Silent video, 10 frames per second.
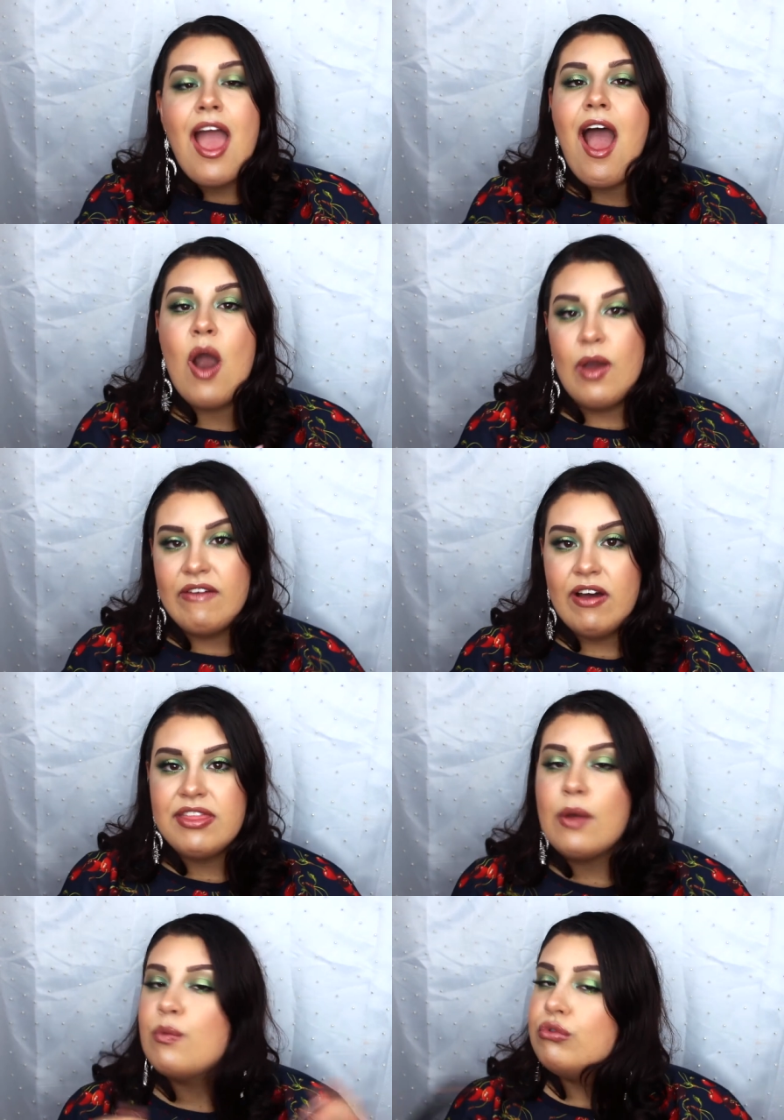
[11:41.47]
However,
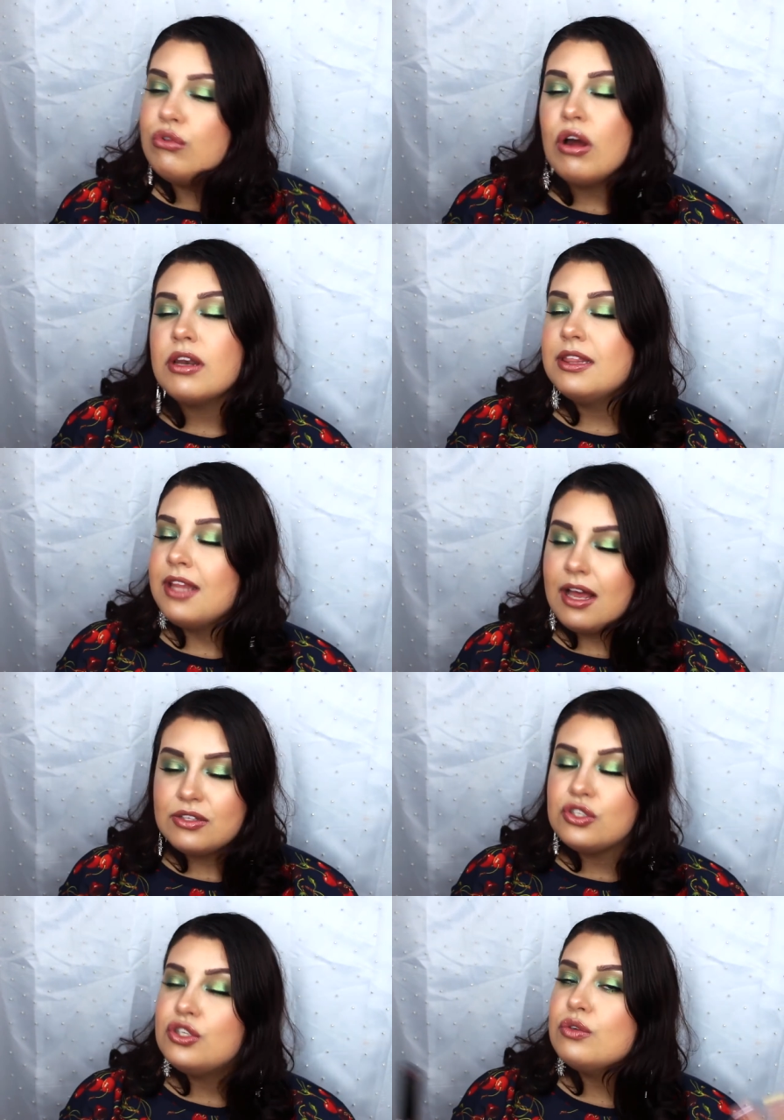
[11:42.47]
they will not
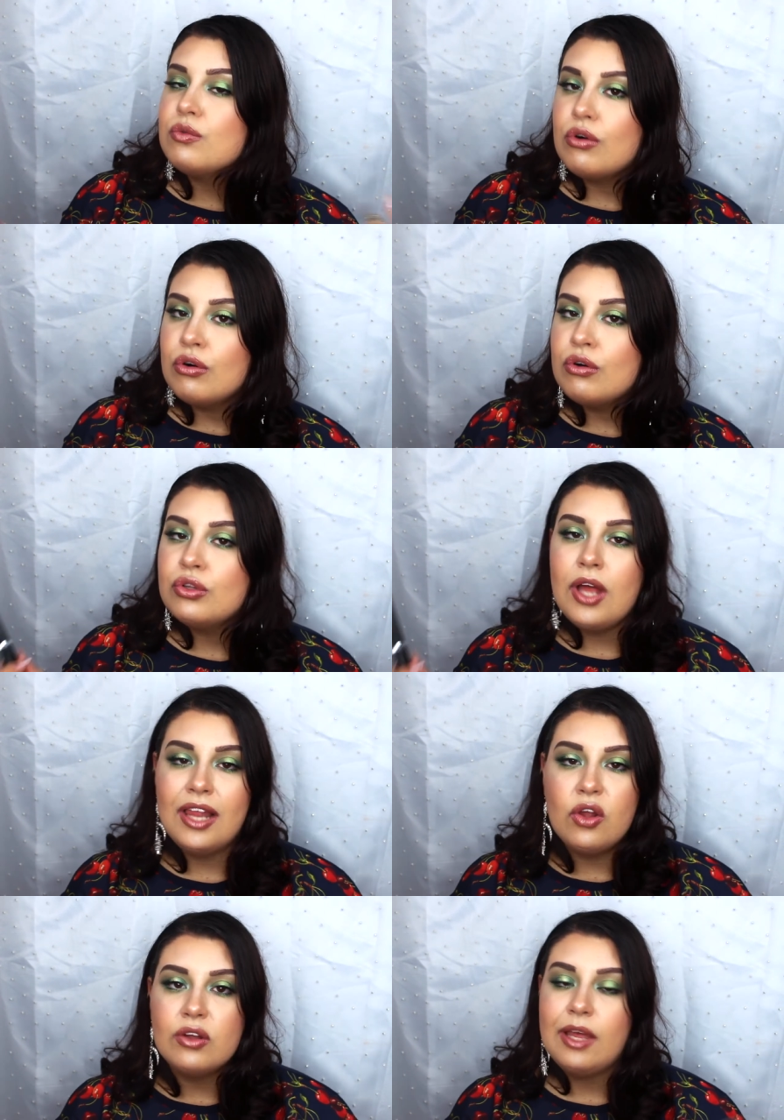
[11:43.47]
last you all
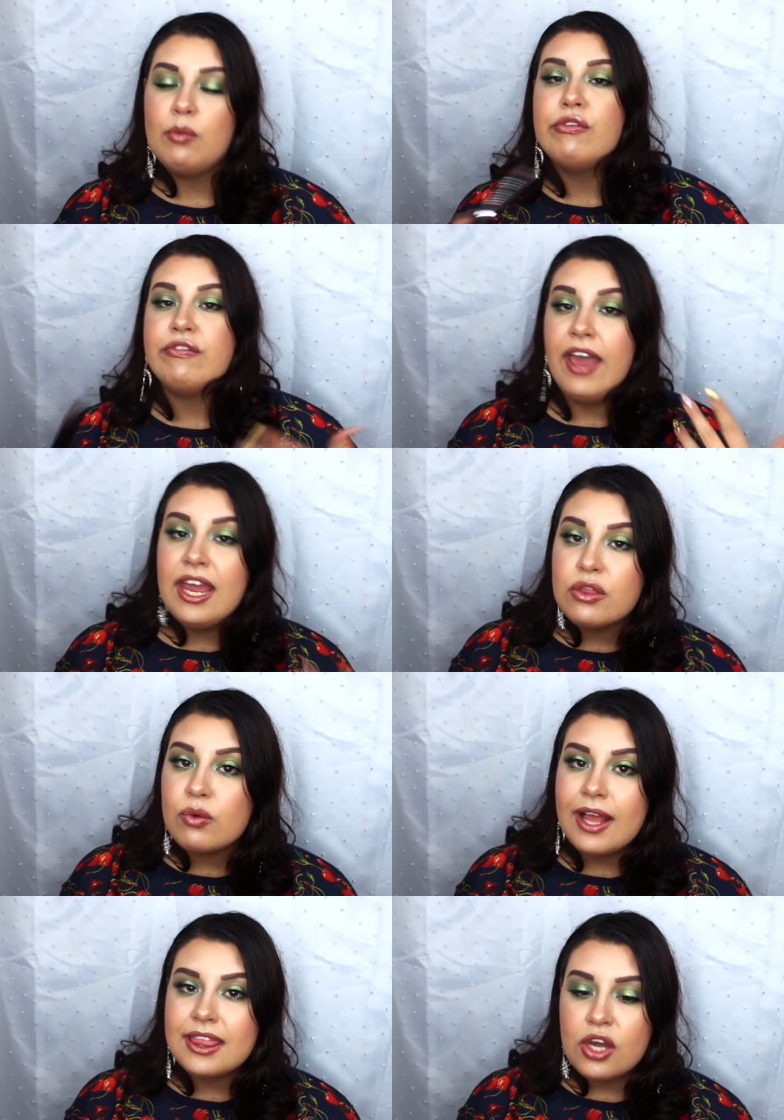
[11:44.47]
night long. They will fade
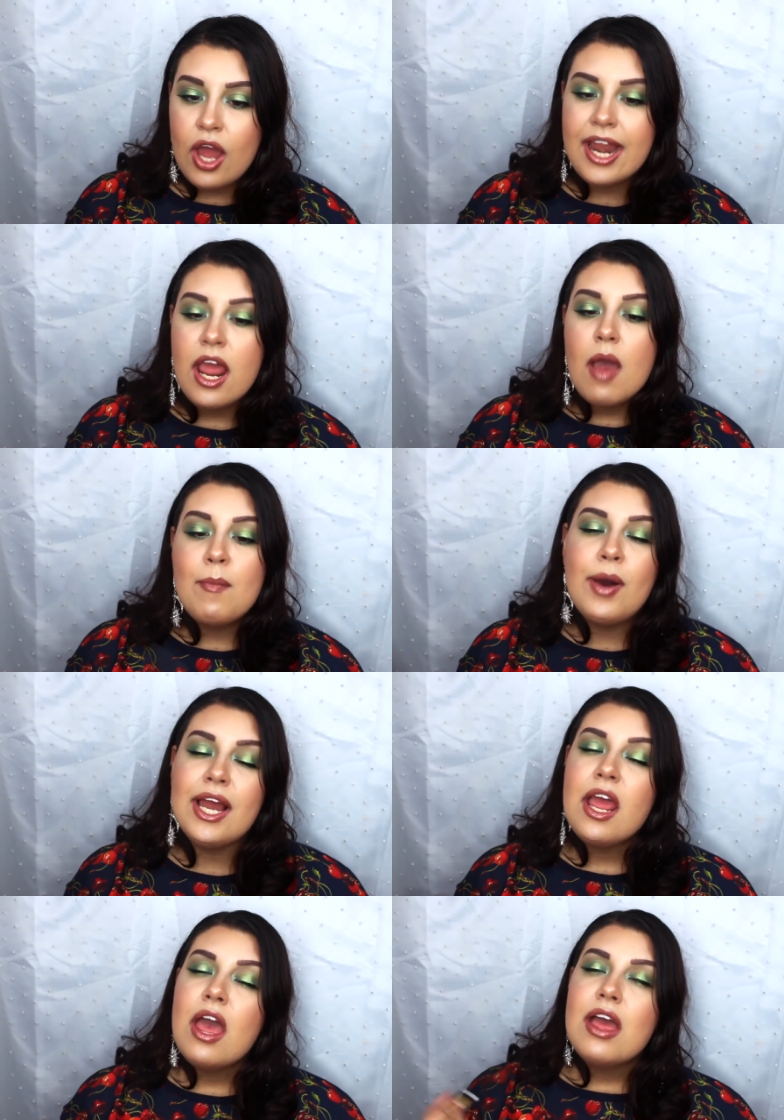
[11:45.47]
throughout the night,
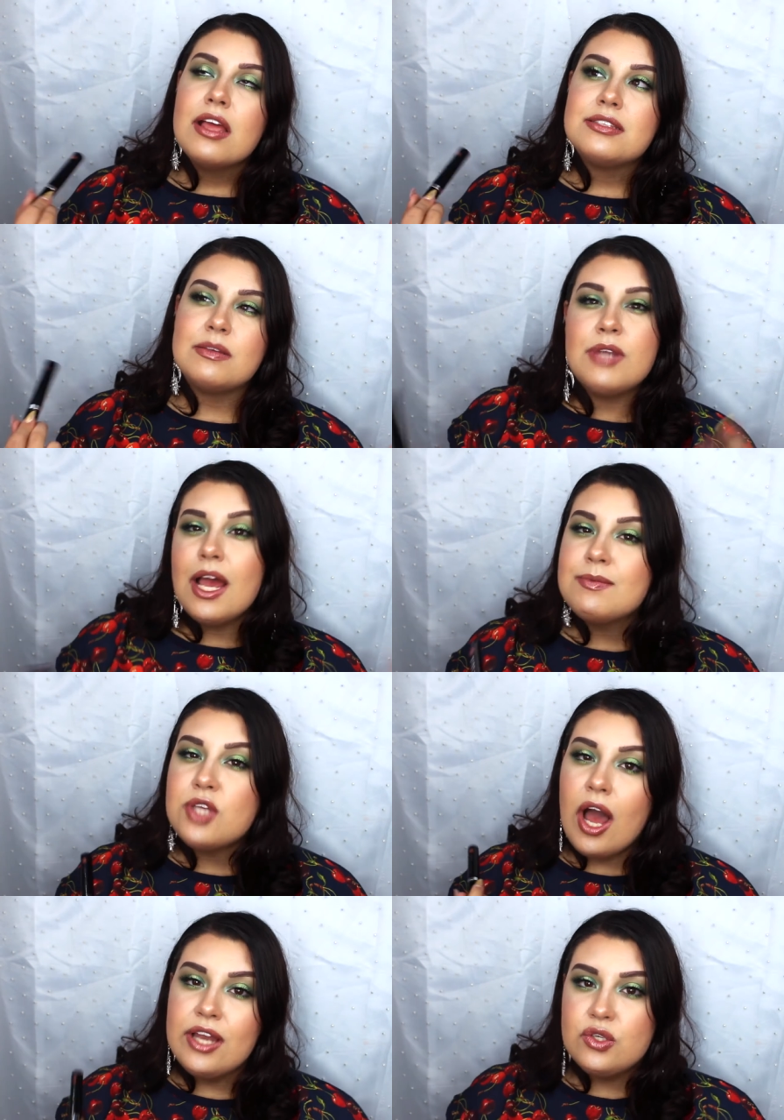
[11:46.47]
but sometimes
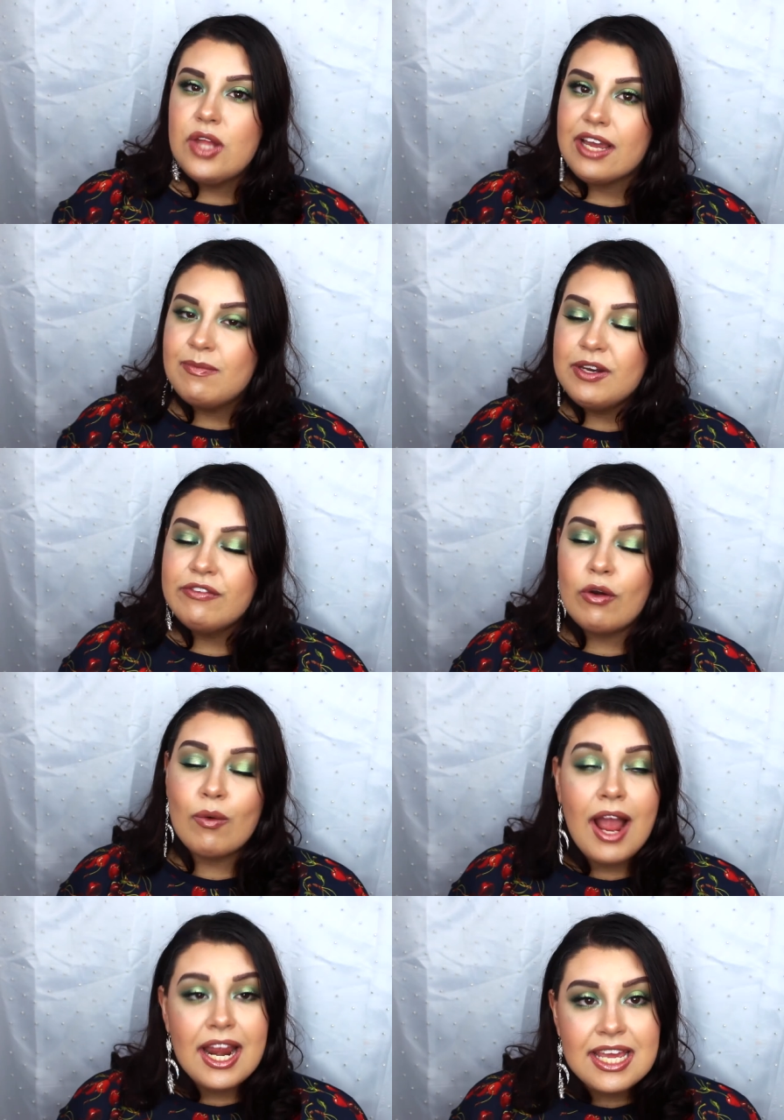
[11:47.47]
I do like a bit of
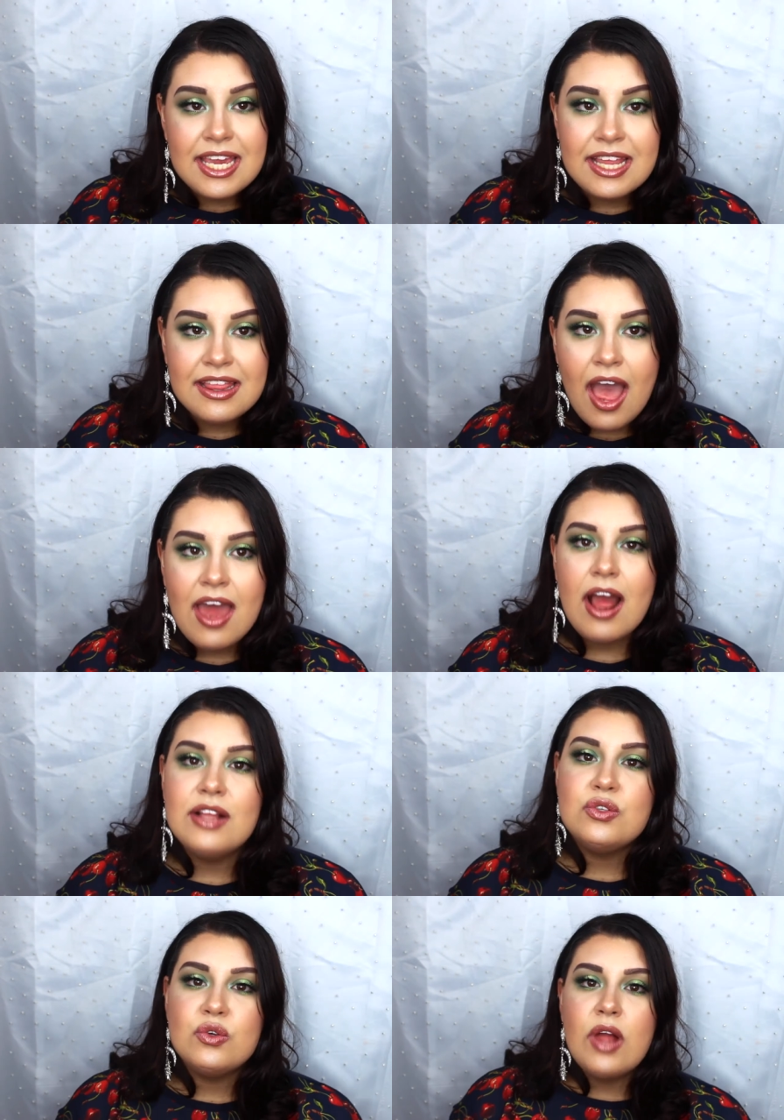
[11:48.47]
variety in that.
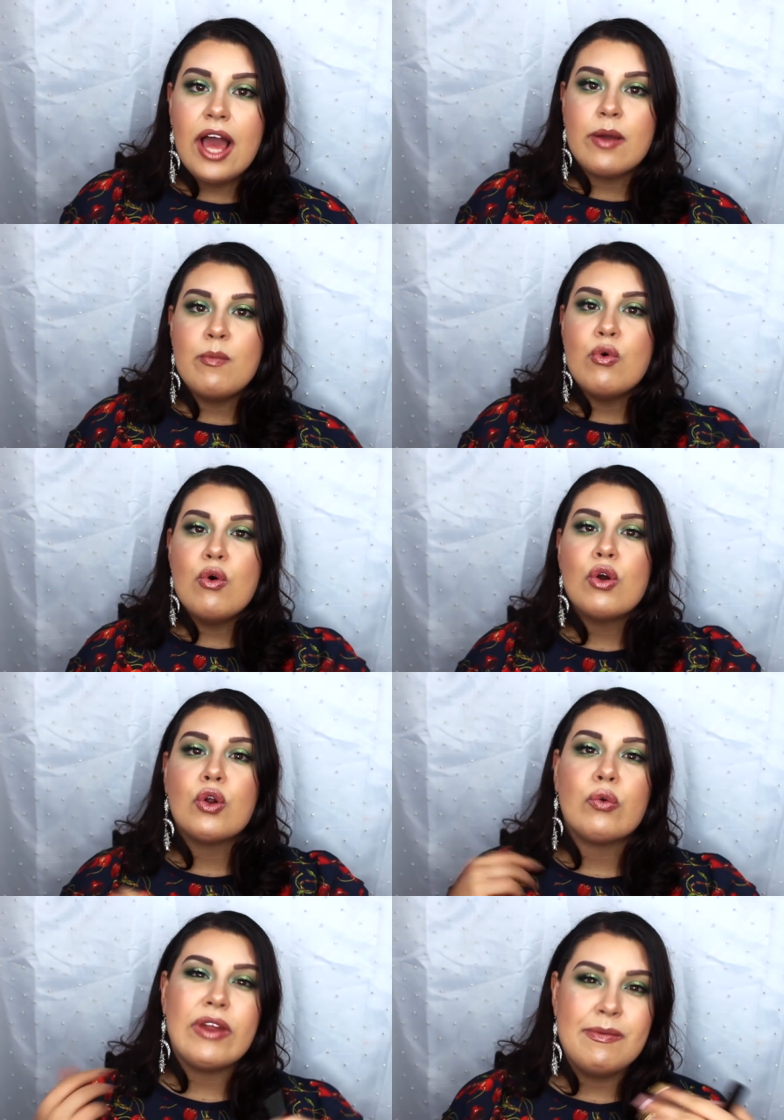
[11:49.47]
I do like more
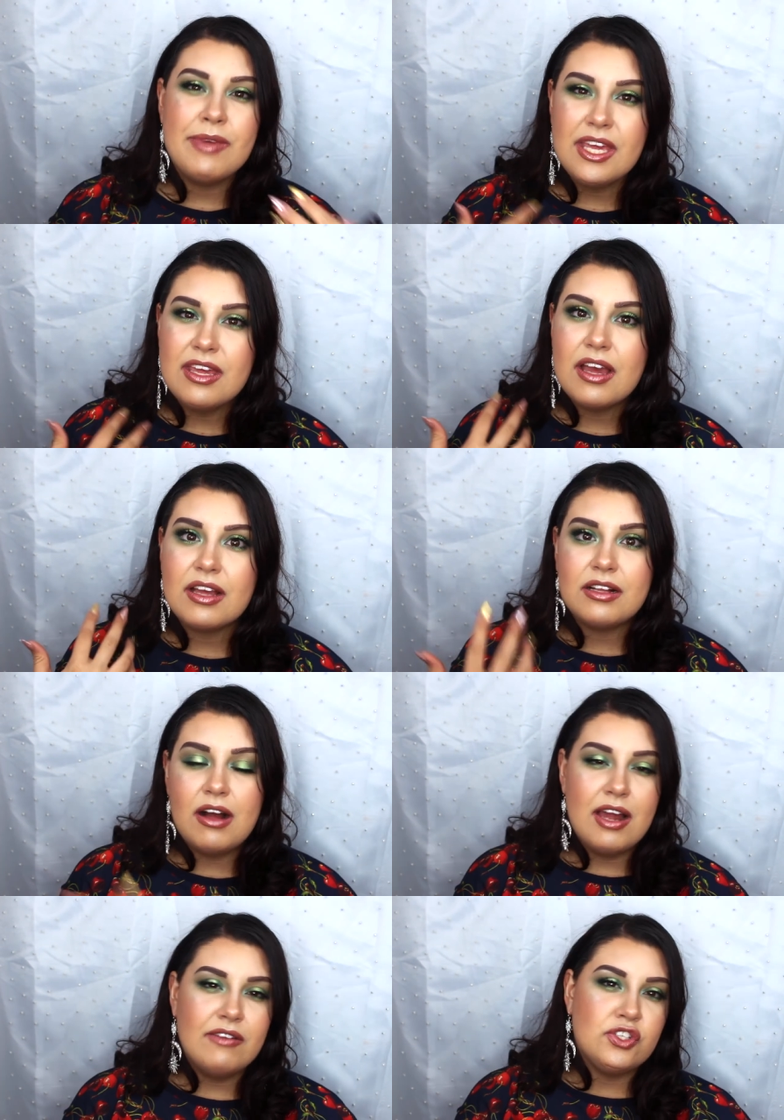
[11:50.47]
creamy
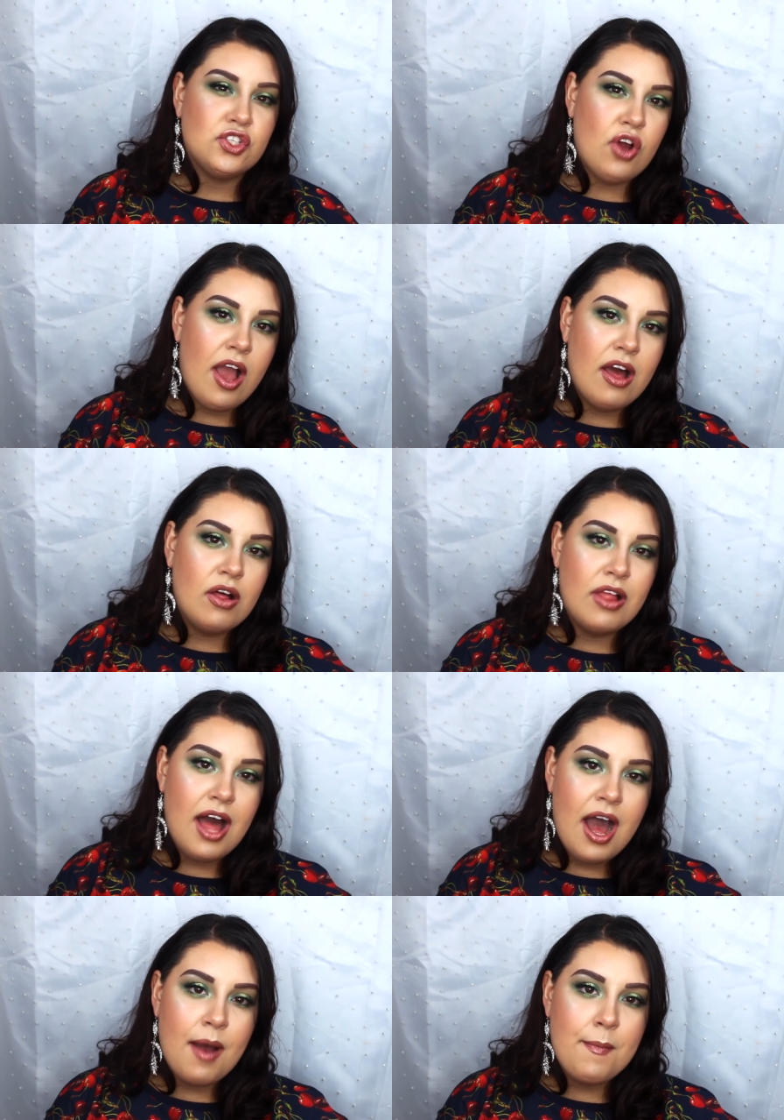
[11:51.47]
kind of style